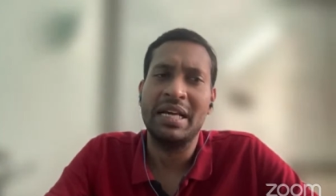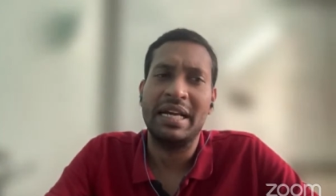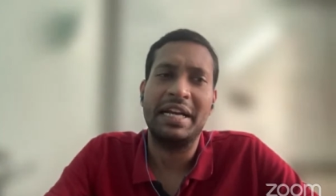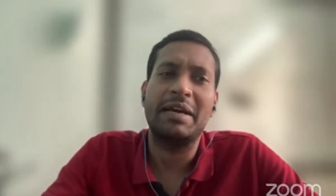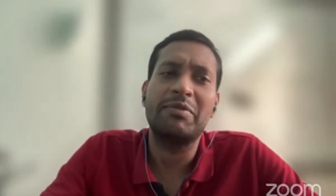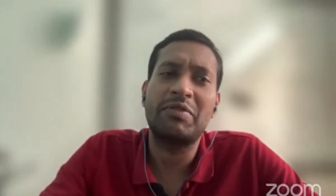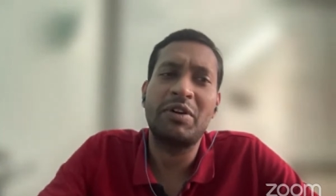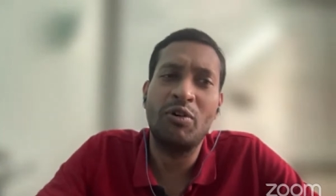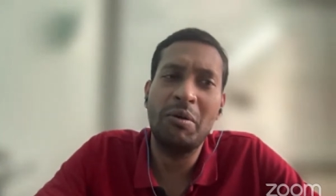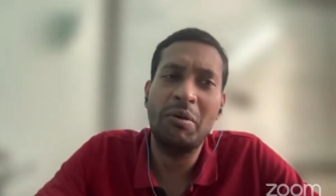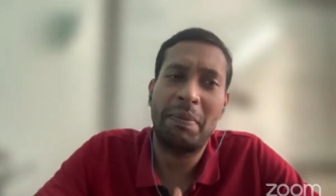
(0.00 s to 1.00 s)
In terms of the
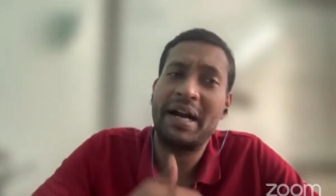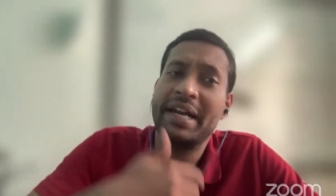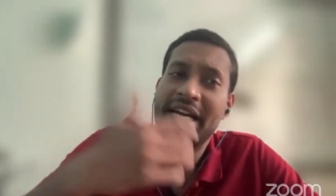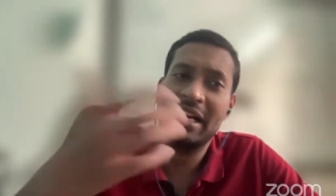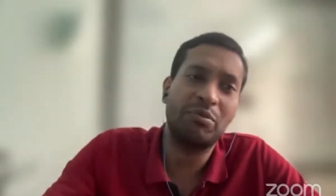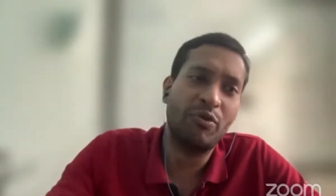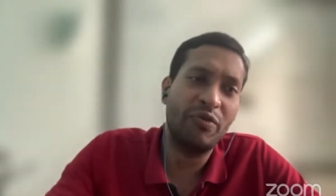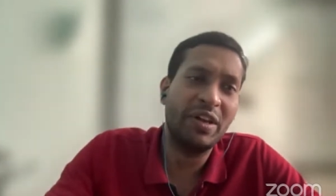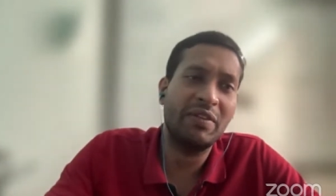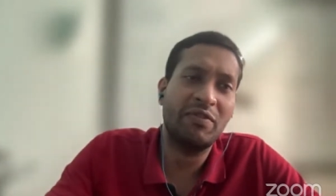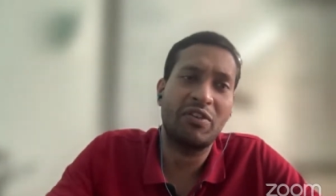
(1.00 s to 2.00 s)
whole particle
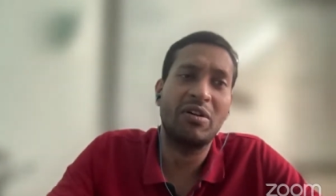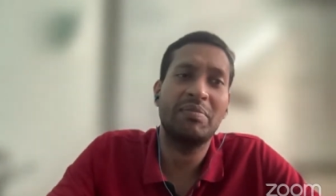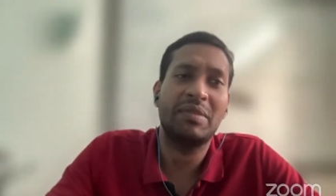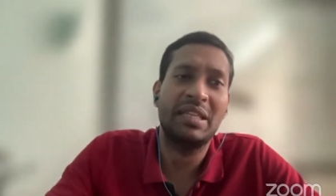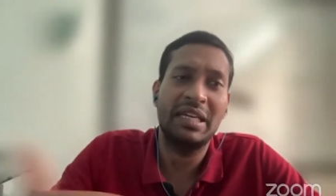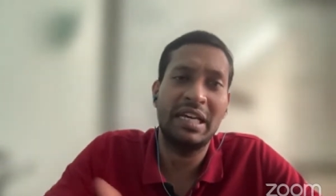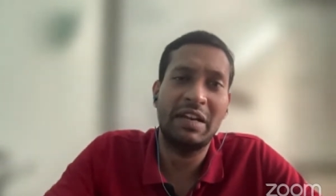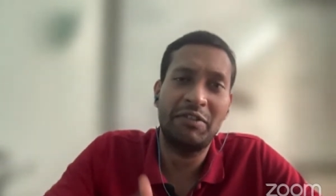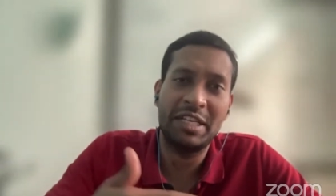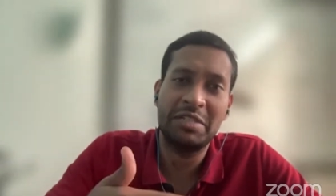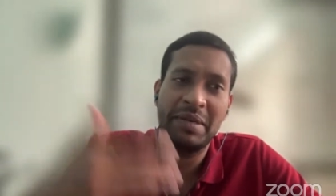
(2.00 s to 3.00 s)
moving from the
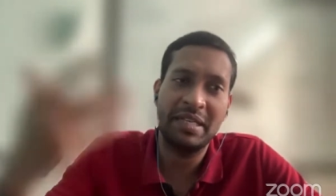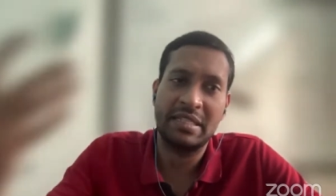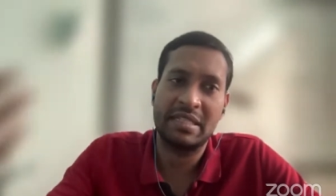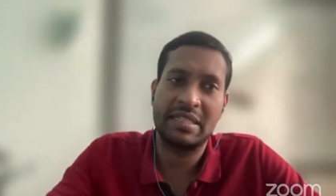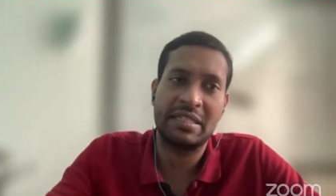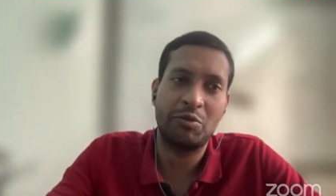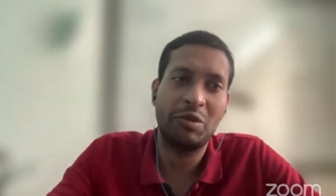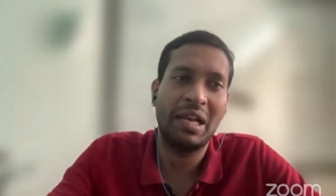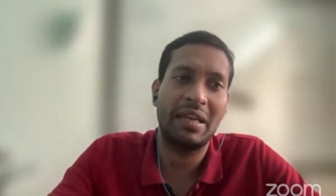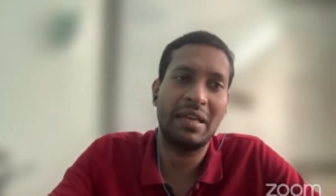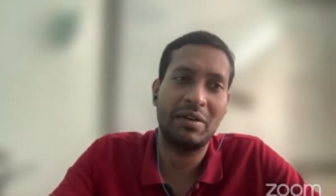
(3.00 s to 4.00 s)
alveolar space to
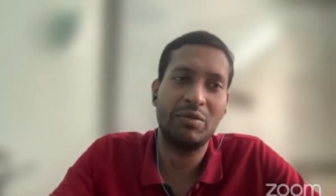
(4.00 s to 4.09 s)
the